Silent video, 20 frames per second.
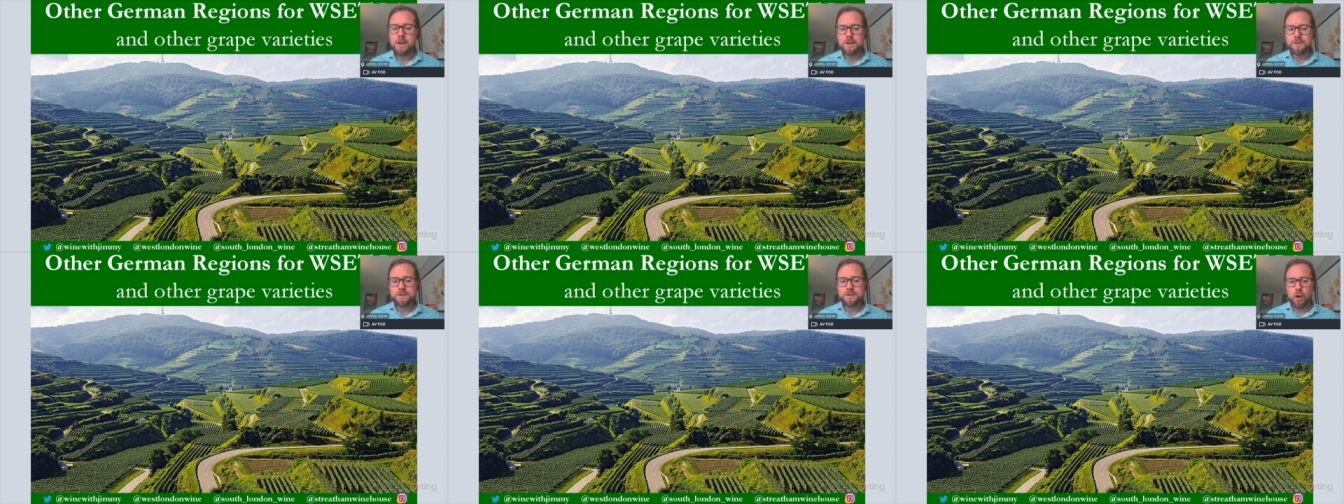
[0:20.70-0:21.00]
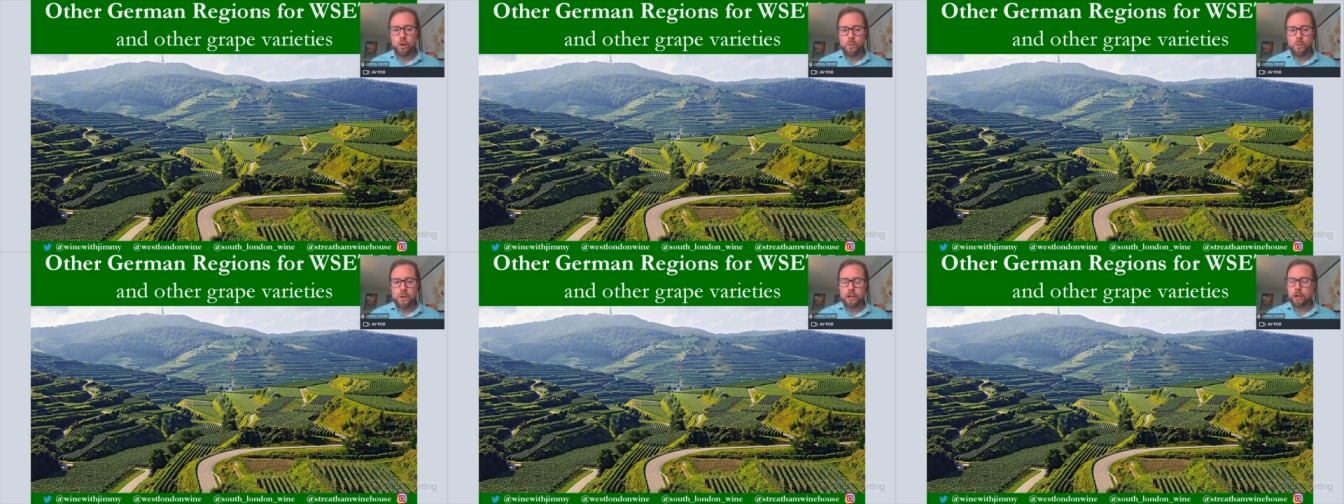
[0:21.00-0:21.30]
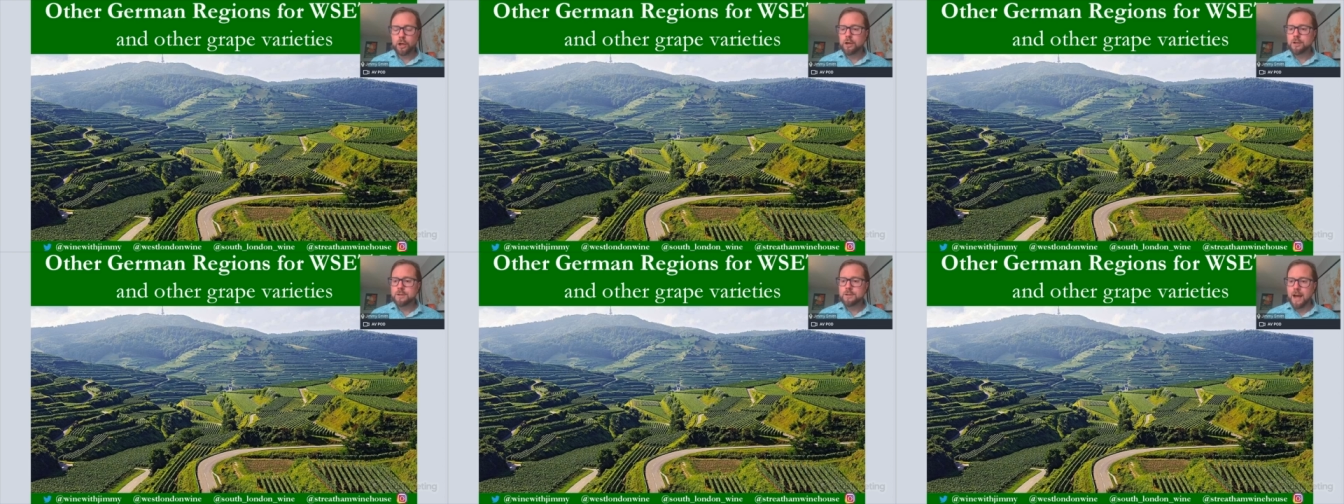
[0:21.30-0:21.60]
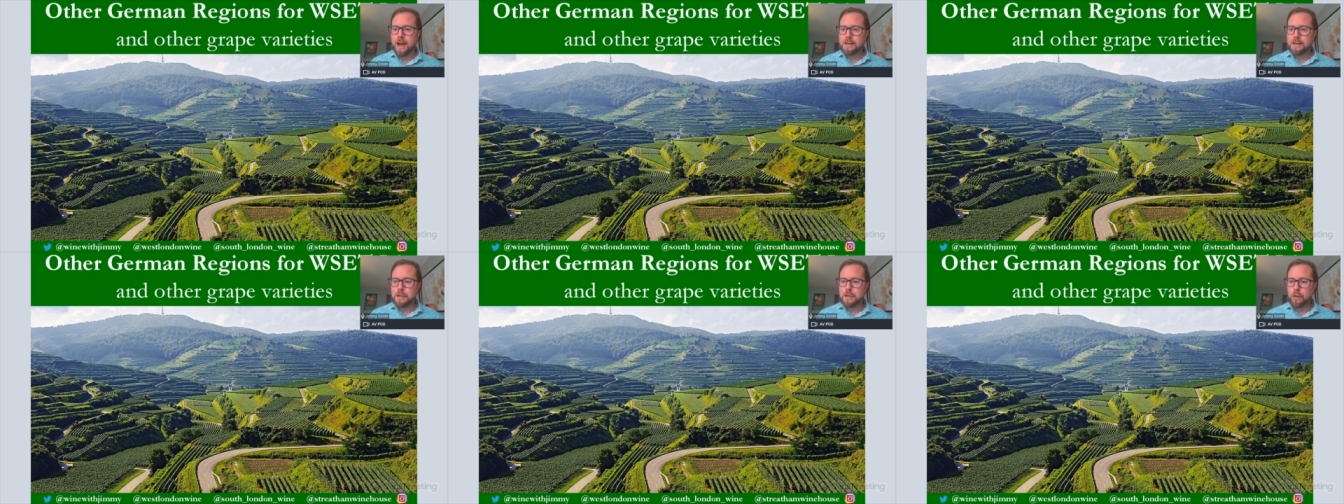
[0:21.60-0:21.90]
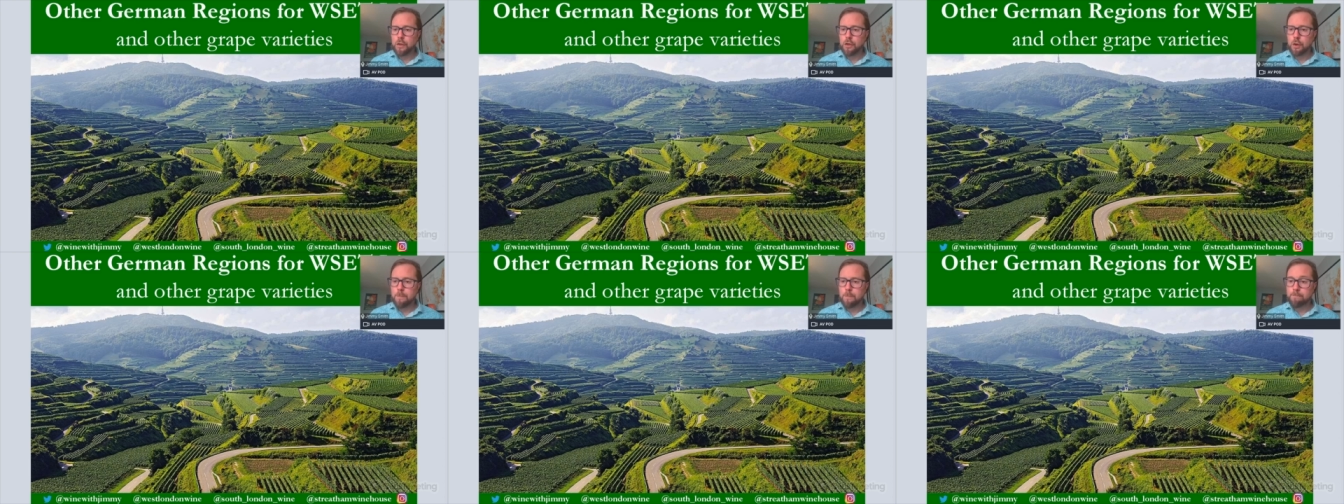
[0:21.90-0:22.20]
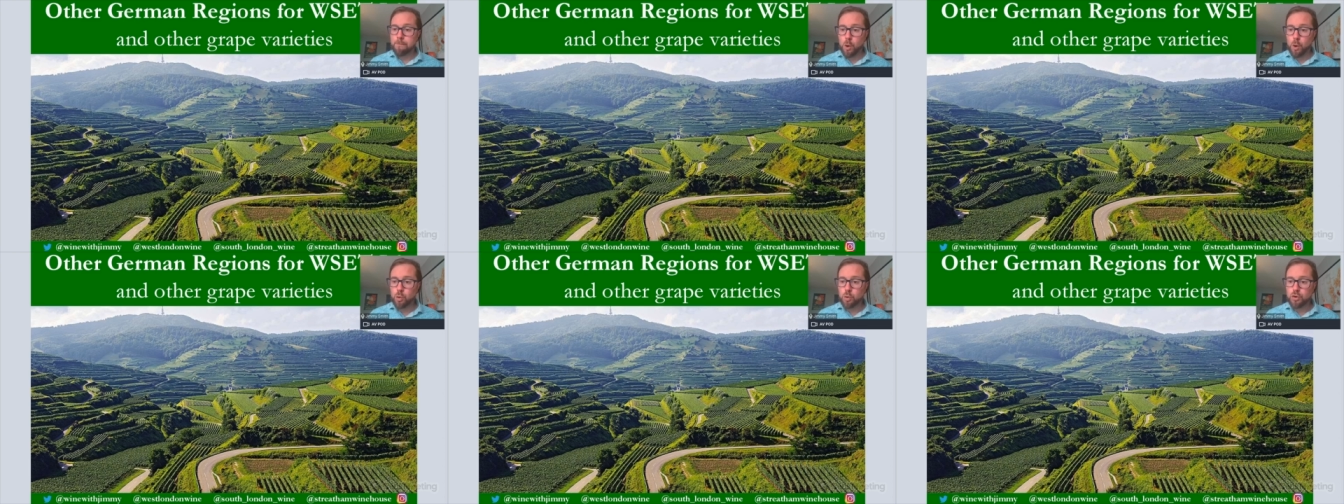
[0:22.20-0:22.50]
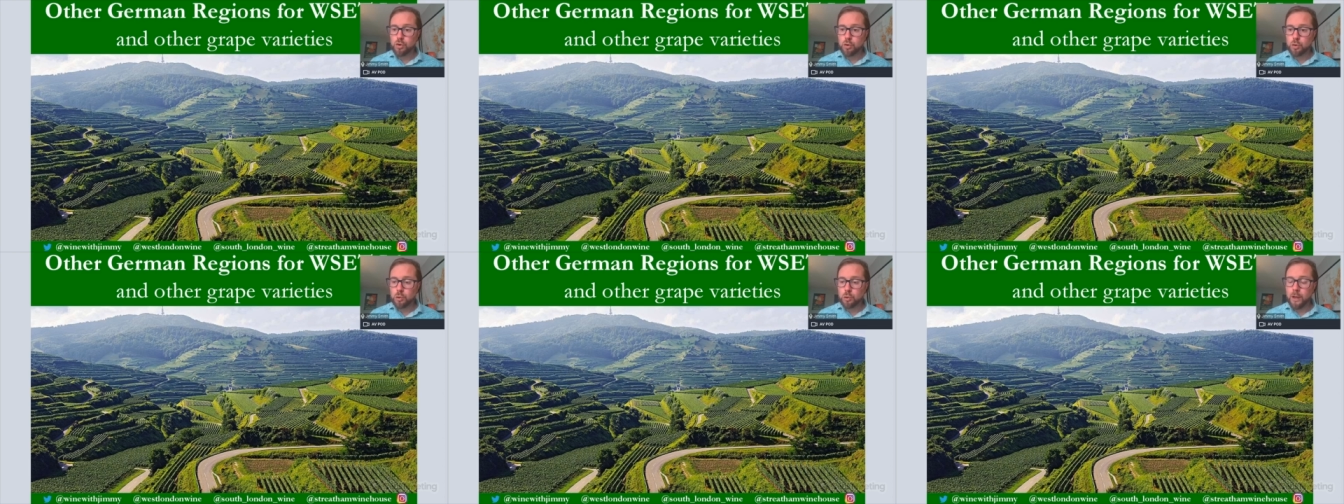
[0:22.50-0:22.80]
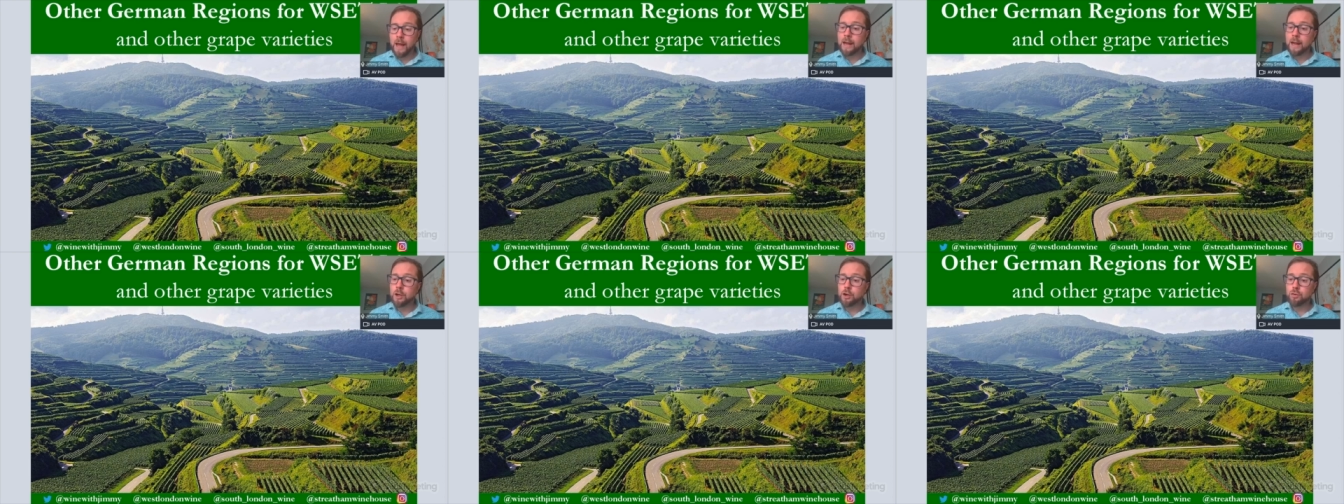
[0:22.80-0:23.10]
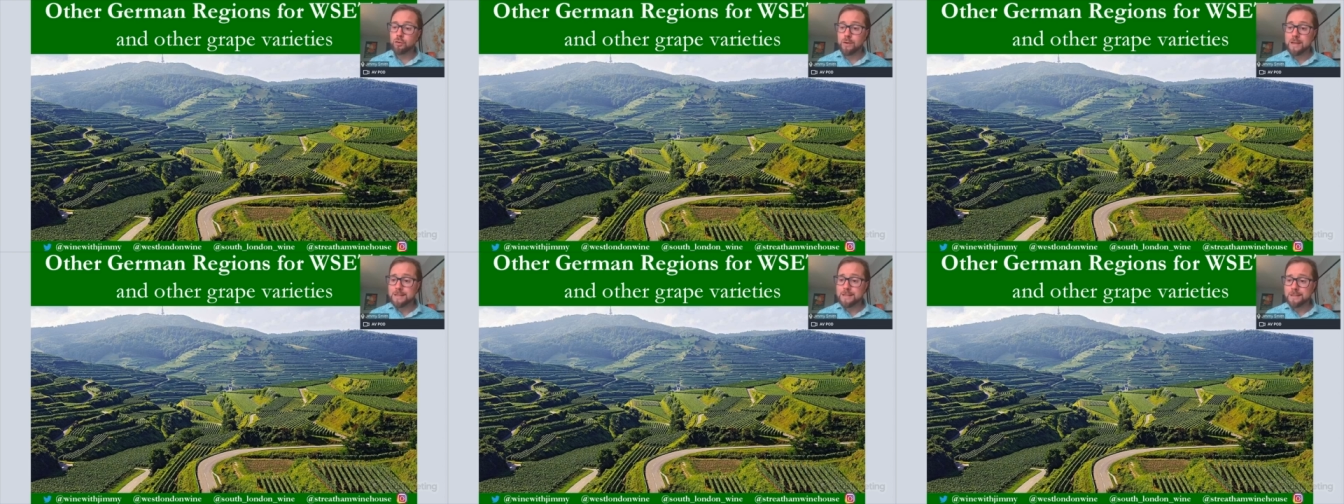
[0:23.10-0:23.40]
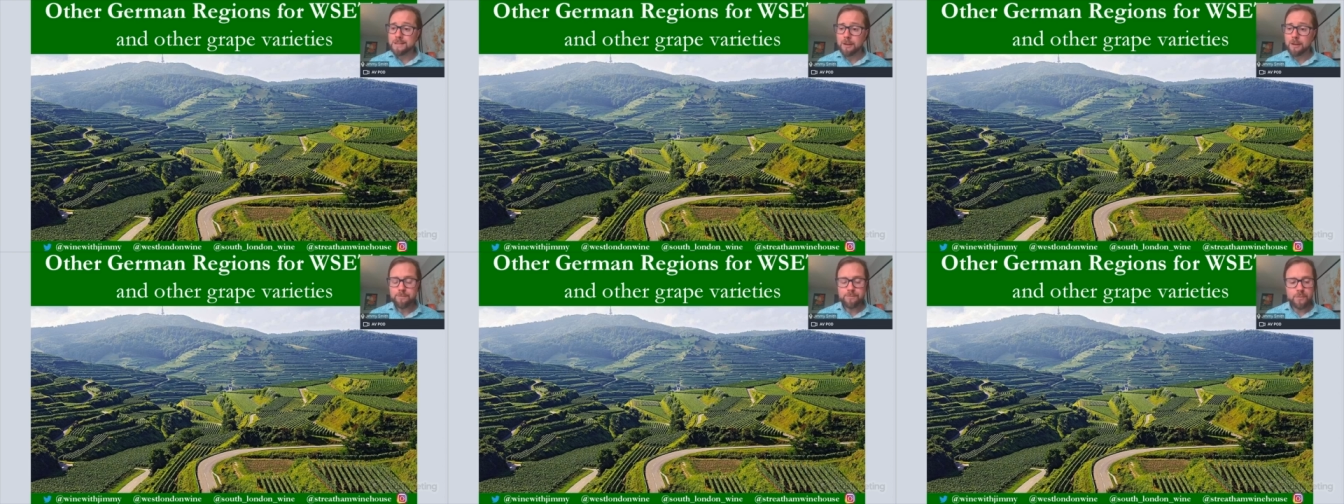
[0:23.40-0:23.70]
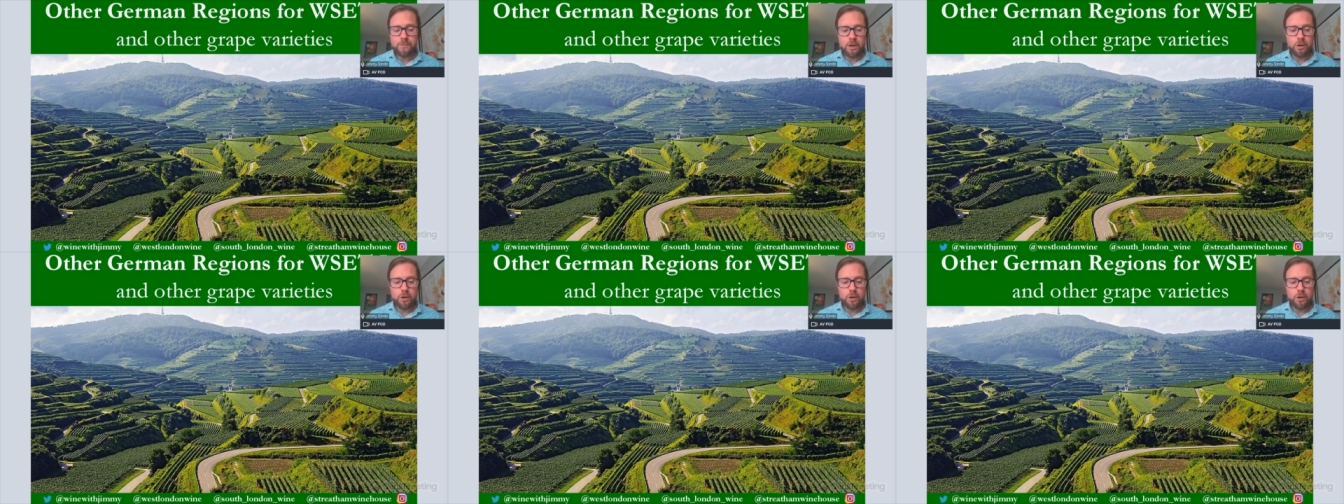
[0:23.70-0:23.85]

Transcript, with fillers: So we looked at the Mosel and Riesling,